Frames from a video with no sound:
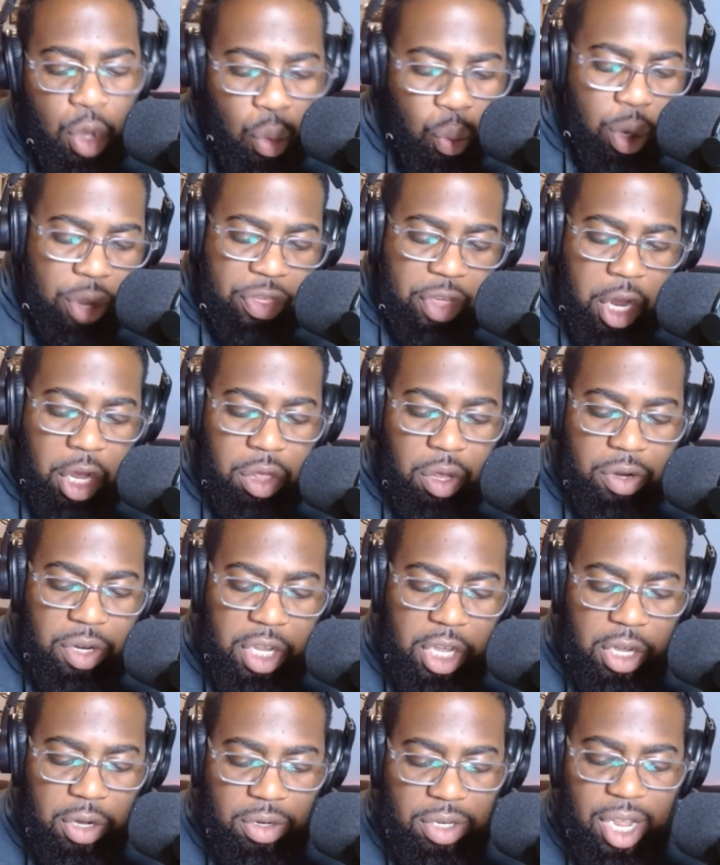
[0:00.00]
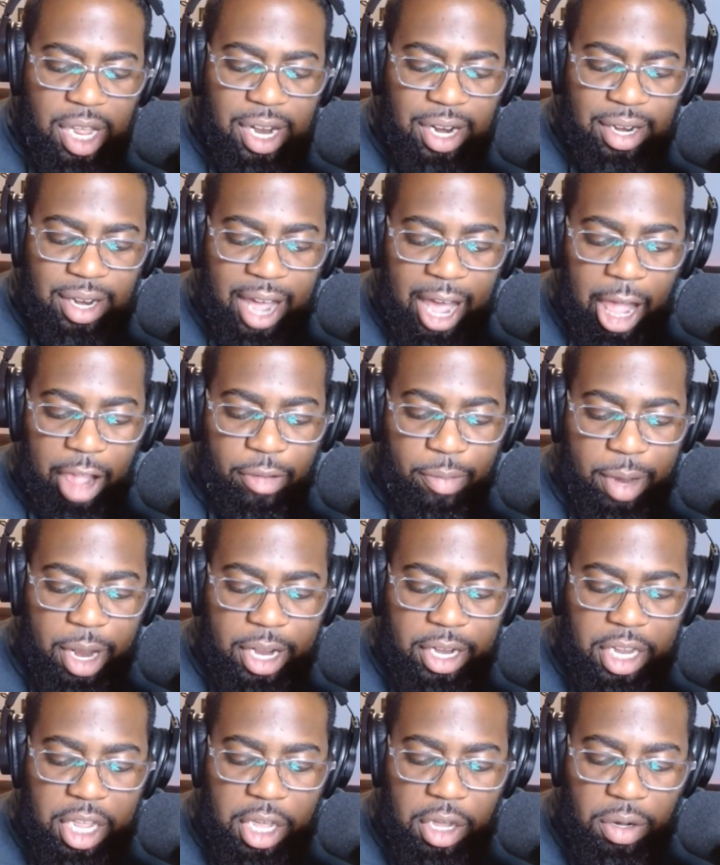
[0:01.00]
With killer deals,
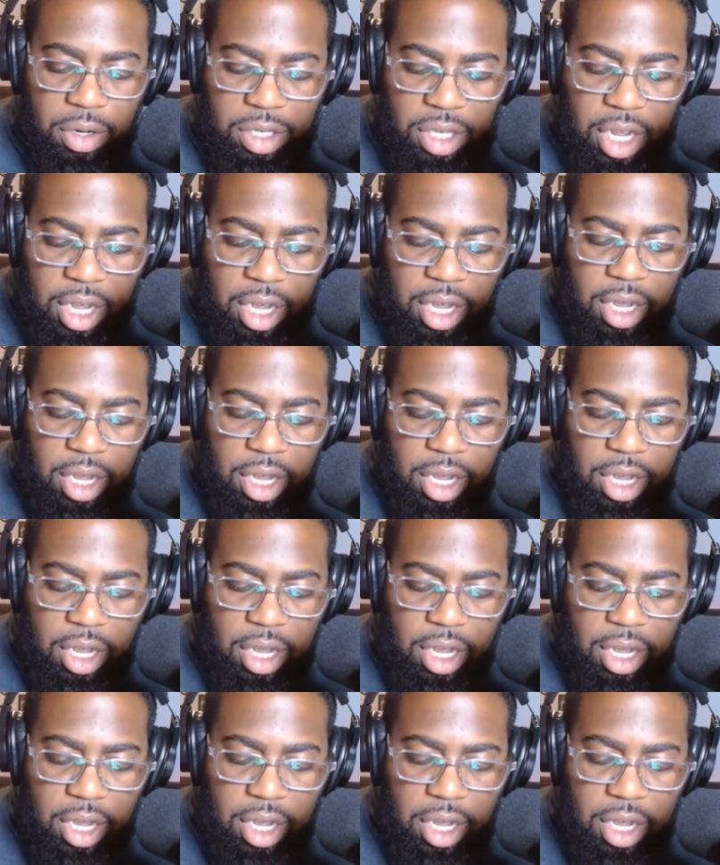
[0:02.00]
last-minute deals,